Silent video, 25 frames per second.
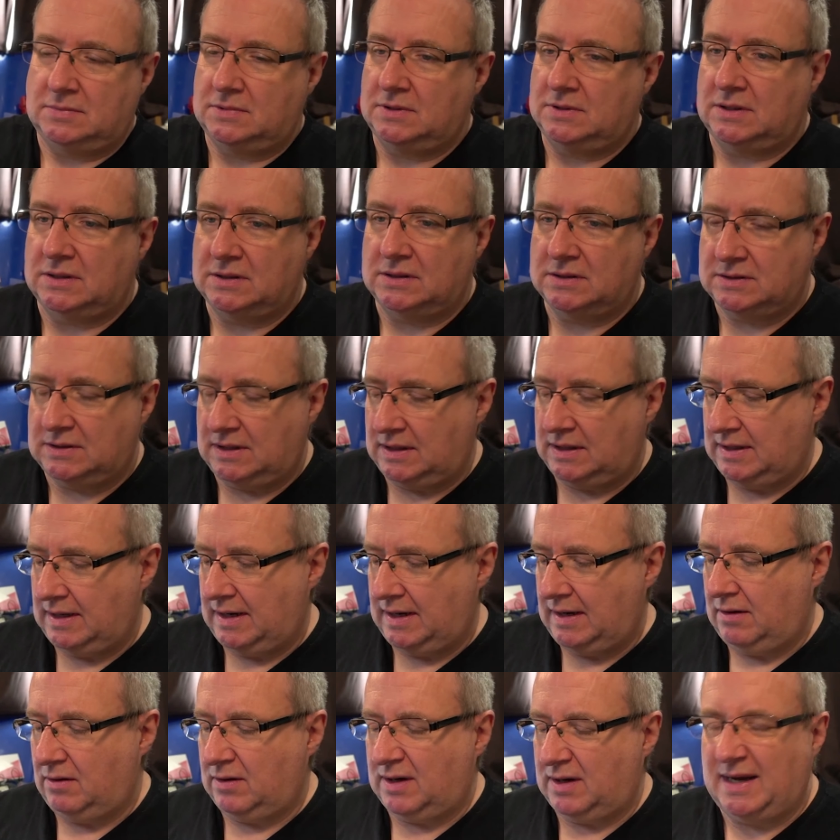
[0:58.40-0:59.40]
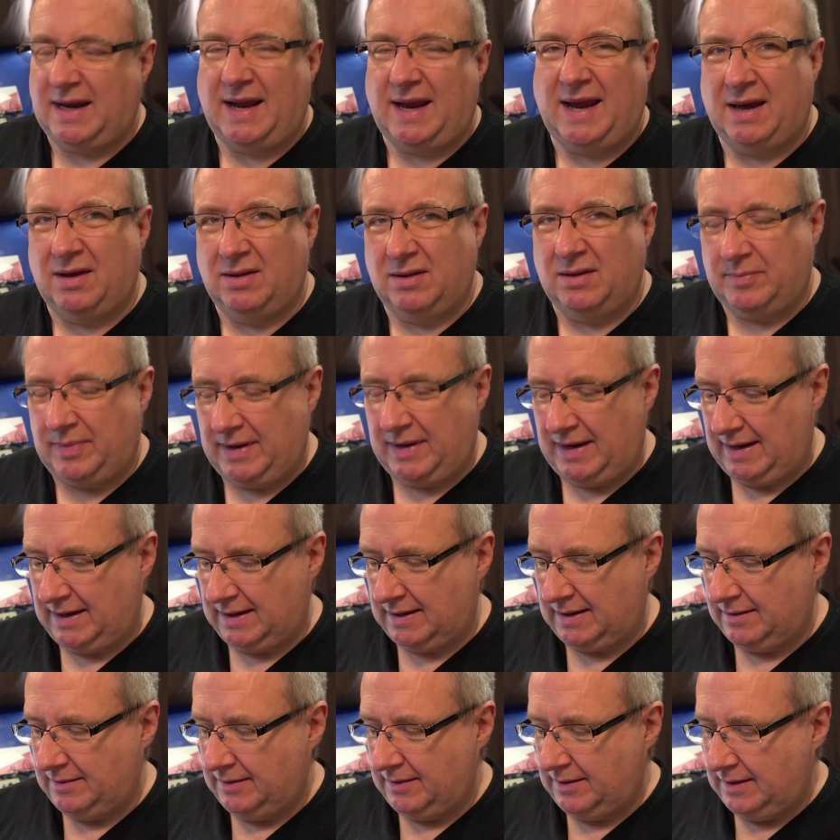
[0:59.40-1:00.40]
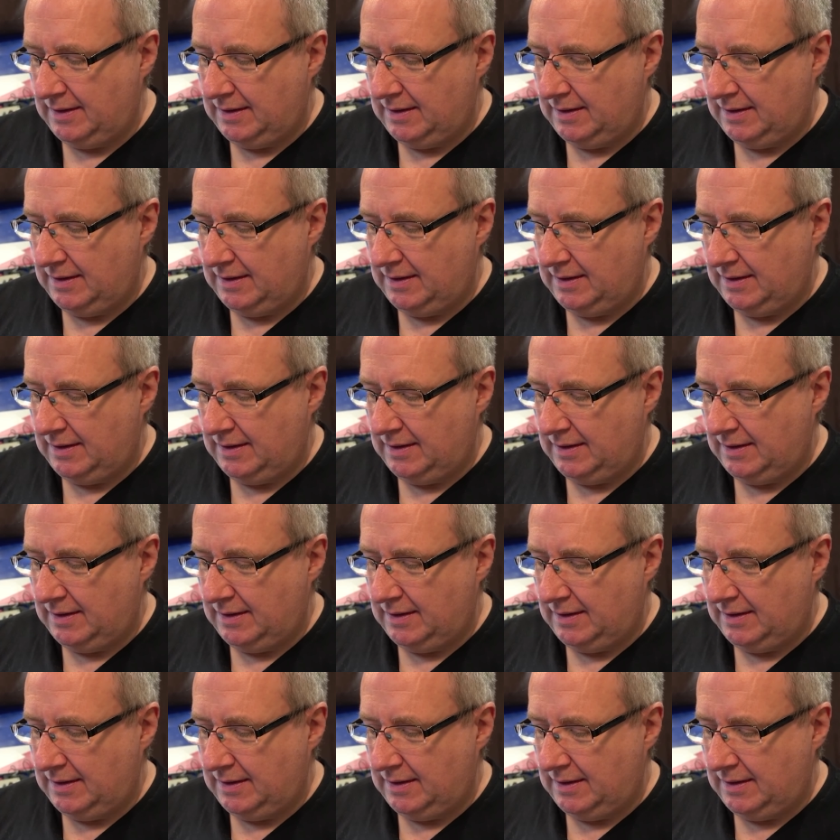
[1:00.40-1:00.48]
You can see that. I'll get it out of the bag.